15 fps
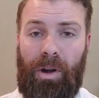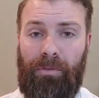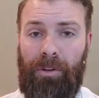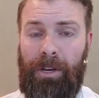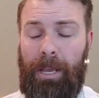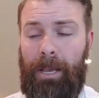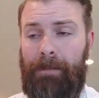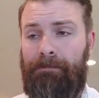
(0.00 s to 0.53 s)
every
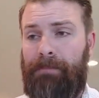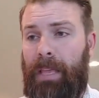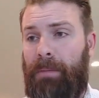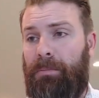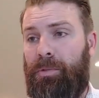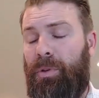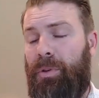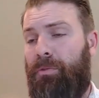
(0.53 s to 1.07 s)
day and
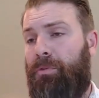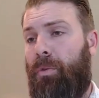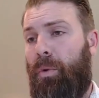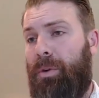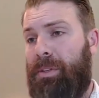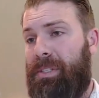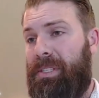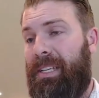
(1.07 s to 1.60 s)
between
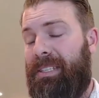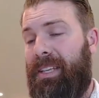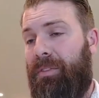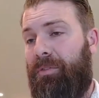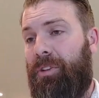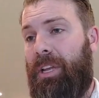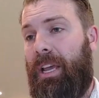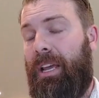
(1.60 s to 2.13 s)
four and six
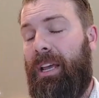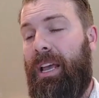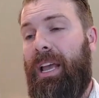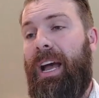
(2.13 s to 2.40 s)
every day,